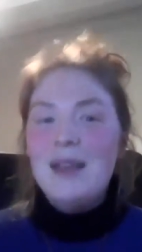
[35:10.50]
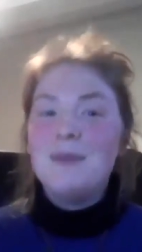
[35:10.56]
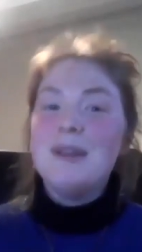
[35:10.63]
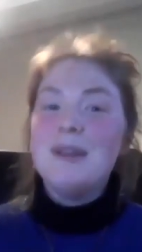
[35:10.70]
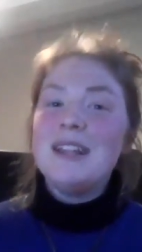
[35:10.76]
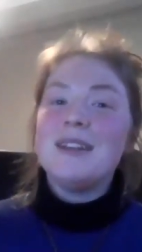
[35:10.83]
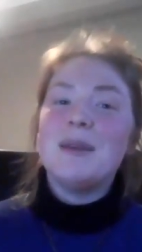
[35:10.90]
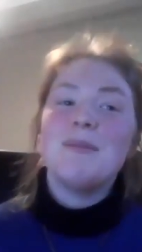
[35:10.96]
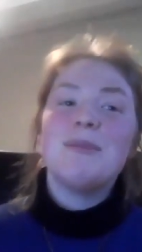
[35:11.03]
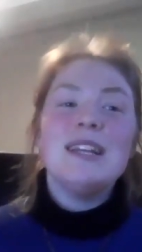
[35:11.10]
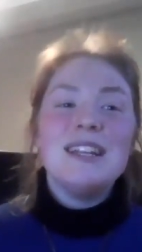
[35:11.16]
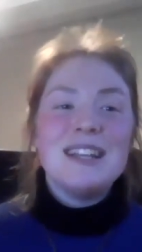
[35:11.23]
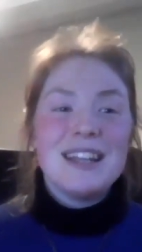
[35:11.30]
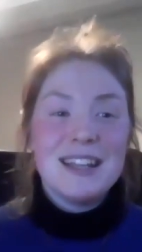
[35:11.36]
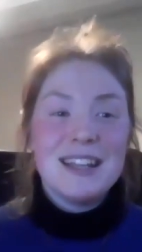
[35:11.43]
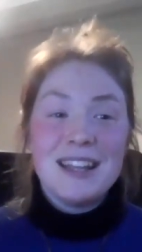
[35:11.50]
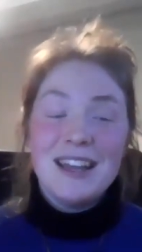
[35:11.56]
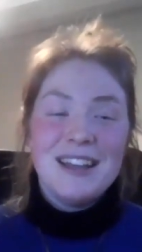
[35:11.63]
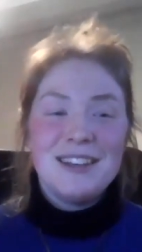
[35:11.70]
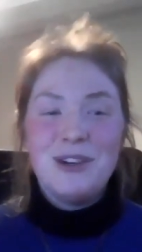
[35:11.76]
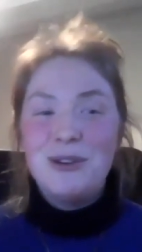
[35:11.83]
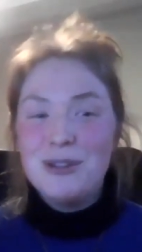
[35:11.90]
I mean, bleeding
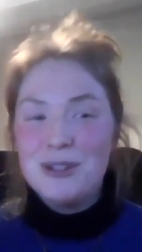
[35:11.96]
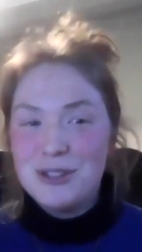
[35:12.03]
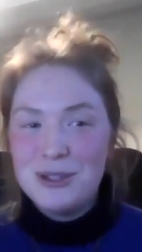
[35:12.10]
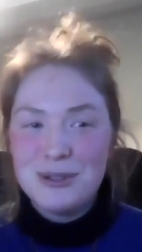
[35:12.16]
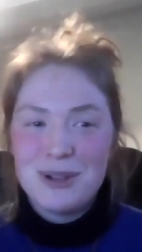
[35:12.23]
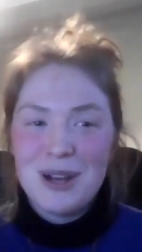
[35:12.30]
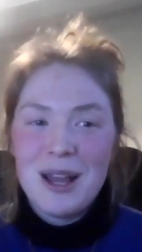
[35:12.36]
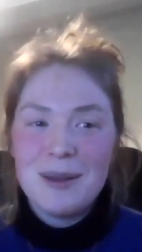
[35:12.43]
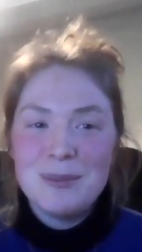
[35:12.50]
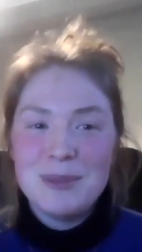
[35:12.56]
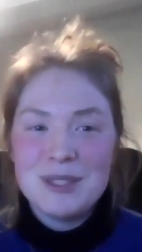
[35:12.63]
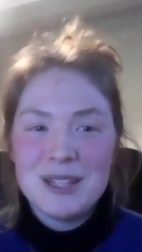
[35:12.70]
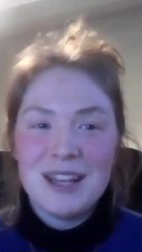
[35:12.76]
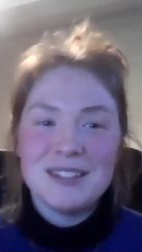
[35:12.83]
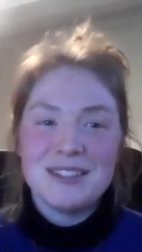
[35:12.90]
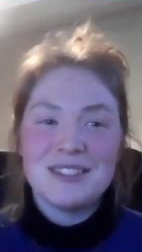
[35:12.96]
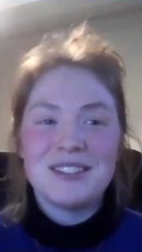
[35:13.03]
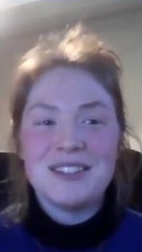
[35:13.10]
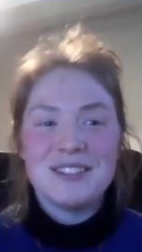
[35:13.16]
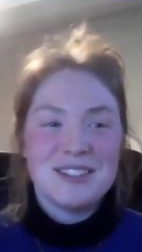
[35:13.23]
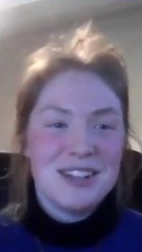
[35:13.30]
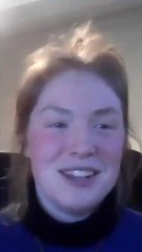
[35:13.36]
horseshoe crabs
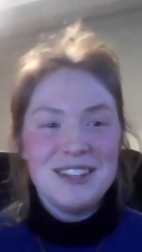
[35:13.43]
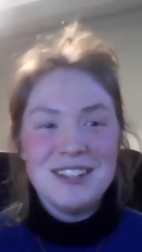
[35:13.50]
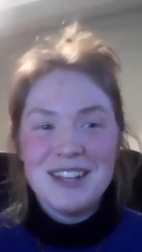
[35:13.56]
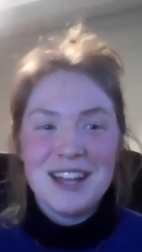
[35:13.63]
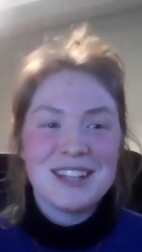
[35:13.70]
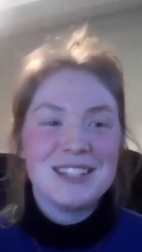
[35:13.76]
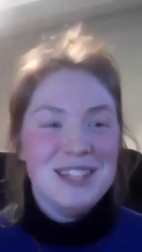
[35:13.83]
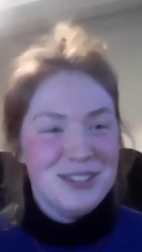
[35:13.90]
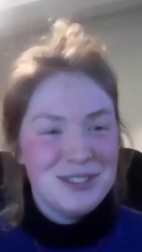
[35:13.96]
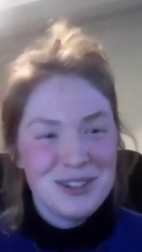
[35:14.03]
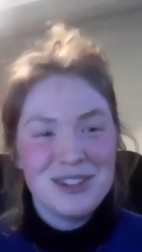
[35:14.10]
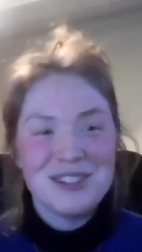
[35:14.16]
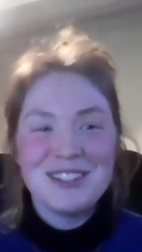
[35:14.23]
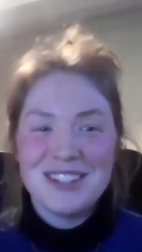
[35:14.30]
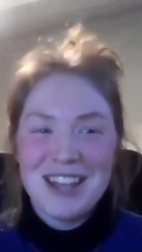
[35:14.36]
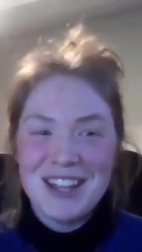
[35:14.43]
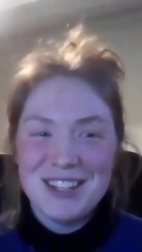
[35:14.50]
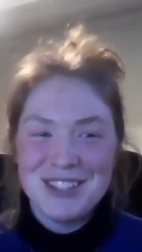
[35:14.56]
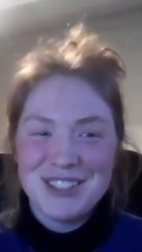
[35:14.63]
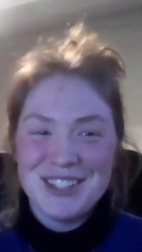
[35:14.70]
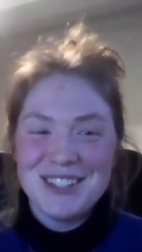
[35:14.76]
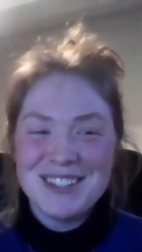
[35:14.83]
has slightly negative
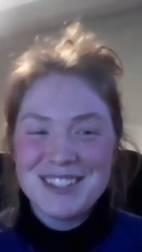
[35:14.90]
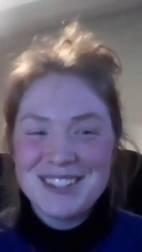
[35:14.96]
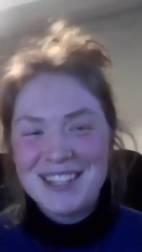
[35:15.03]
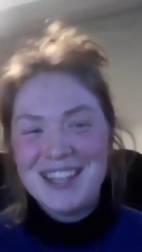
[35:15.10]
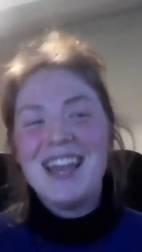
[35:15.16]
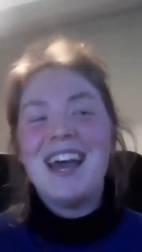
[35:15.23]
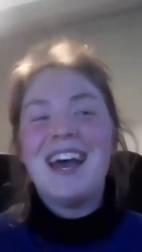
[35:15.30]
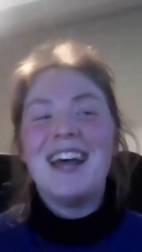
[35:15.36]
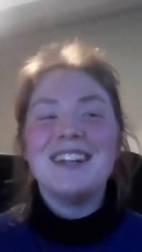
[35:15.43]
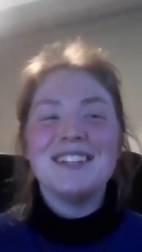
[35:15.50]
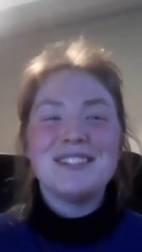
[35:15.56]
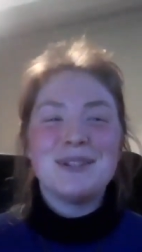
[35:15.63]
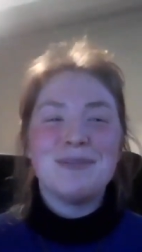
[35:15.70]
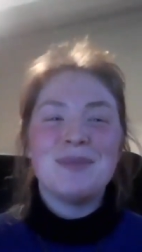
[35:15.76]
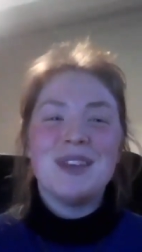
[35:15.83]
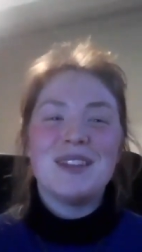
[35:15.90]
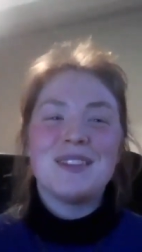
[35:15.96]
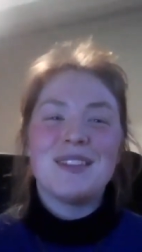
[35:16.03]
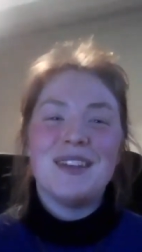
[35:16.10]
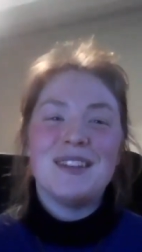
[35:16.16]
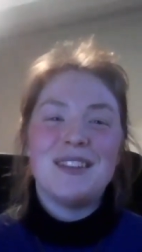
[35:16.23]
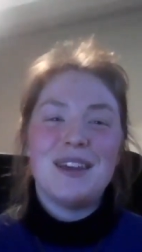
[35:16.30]
connotations, and it's something
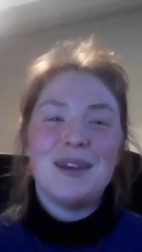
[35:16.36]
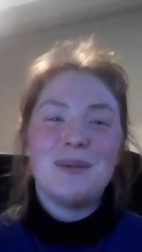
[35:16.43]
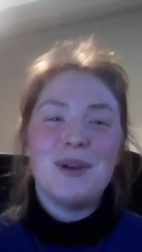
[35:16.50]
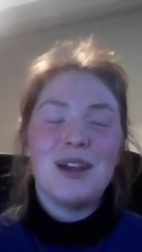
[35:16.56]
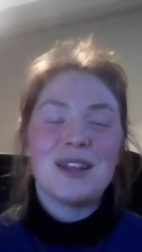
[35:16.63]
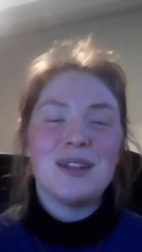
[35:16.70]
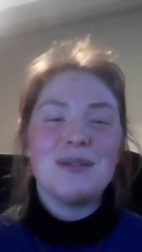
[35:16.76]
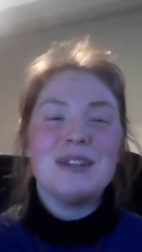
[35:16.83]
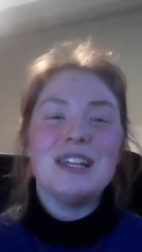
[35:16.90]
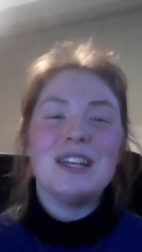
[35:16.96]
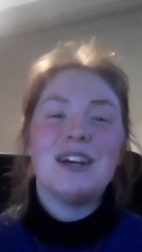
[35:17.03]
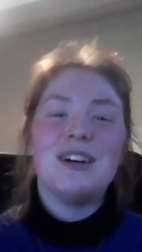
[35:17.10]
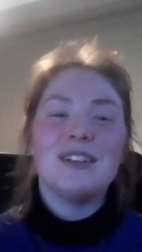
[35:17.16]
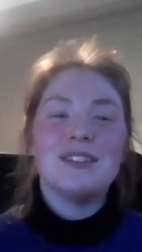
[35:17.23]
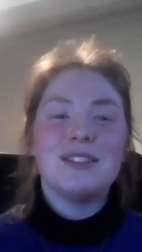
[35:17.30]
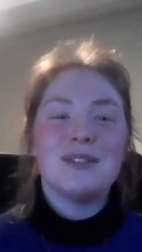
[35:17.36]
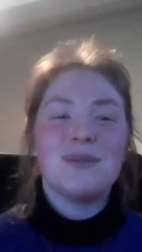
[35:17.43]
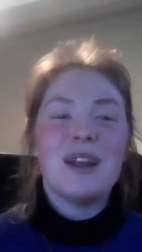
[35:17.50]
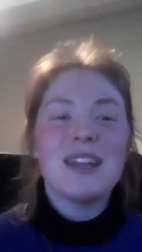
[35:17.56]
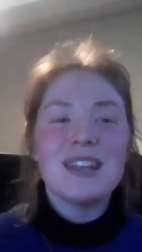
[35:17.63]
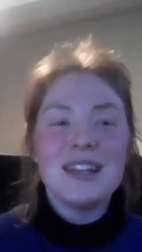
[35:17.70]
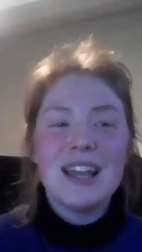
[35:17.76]
that they're working really hard to
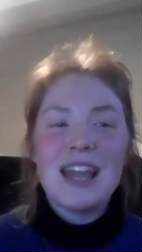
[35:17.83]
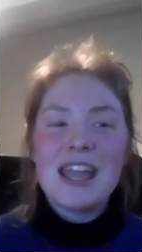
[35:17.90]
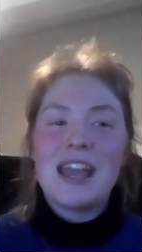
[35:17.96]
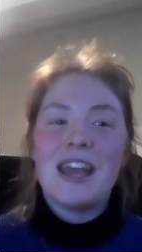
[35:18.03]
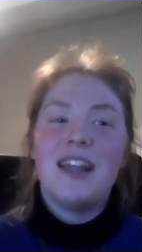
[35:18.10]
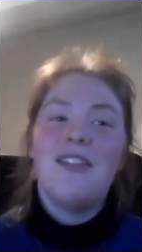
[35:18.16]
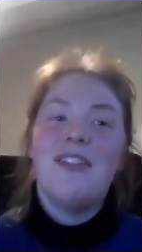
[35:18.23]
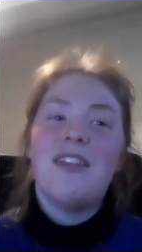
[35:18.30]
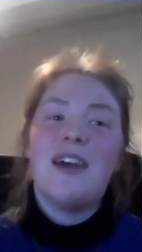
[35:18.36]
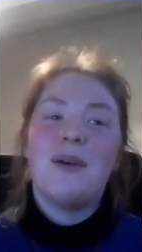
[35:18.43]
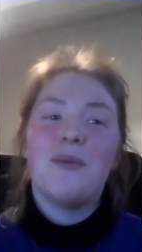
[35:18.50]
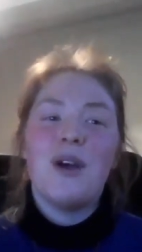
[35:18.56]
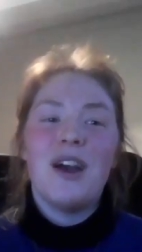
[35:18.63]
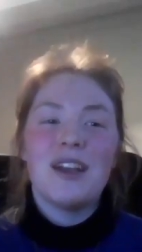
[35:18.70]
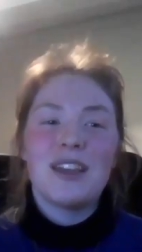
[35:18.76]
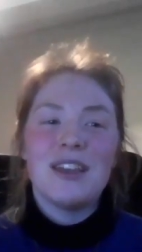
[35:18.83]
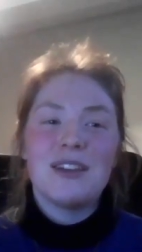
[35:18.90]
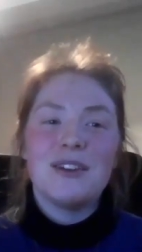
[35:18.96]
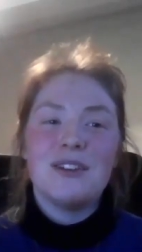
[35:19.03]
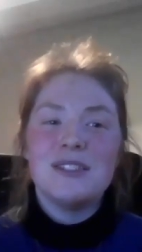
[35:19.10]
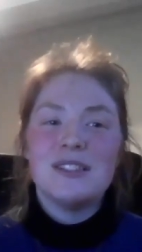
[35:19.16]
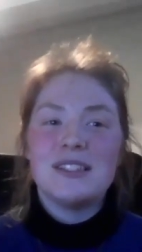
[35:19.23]
regulate, and they're
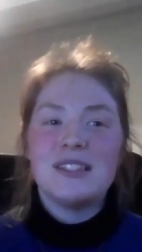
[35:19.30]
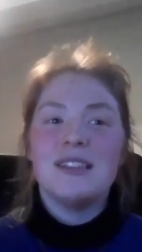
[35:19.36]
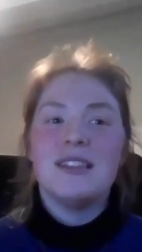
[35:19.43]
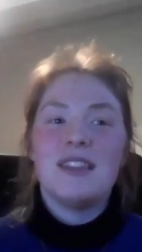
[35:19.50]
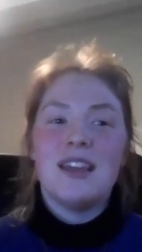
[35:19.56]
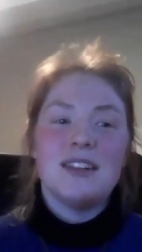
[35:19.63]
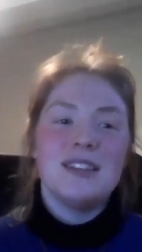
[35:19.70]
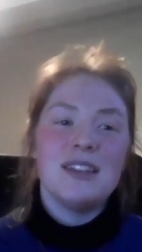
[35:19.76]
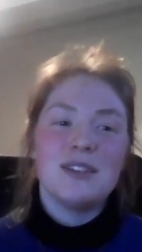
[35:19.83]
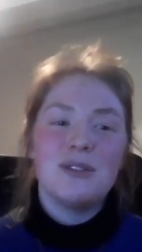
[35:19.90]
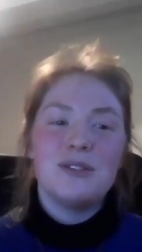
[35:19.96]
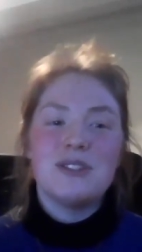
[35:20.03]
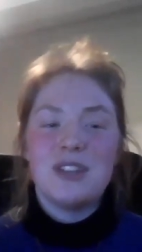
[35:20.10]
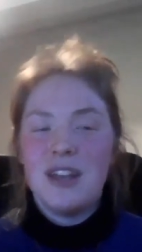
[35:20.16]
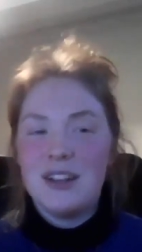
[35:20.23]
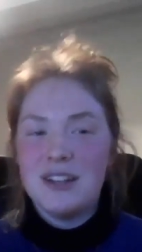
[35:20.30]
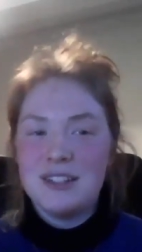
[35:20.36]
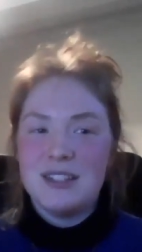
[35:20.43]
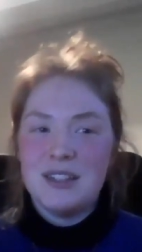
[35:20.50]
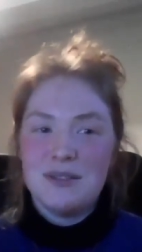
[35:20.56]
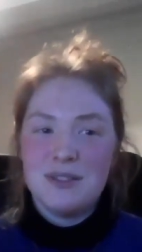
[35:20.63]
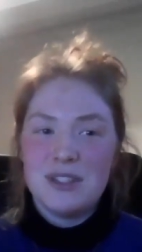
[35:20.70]
working on synthetic
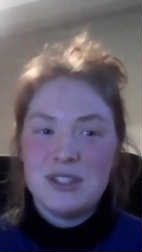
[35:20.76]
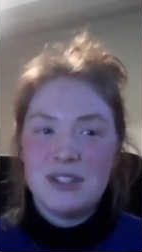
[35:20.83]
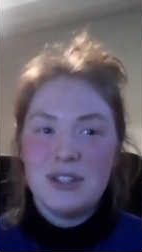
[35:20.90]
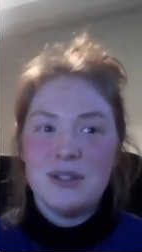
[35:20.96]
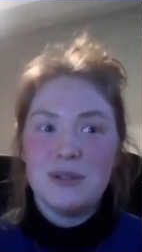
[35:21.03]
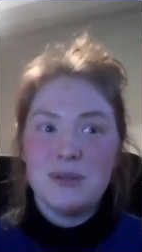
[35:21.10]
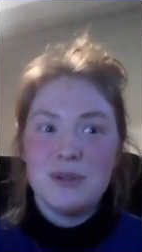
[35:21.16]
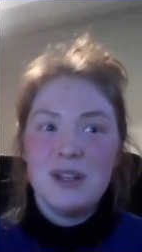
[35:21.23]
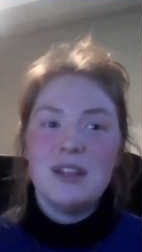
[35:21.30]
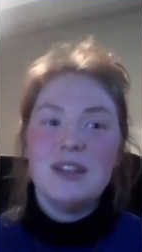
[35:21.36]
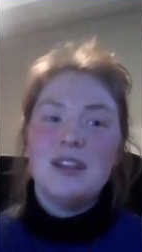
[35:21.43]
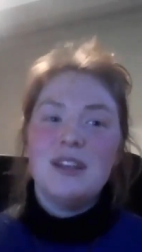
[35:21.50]
alternatives to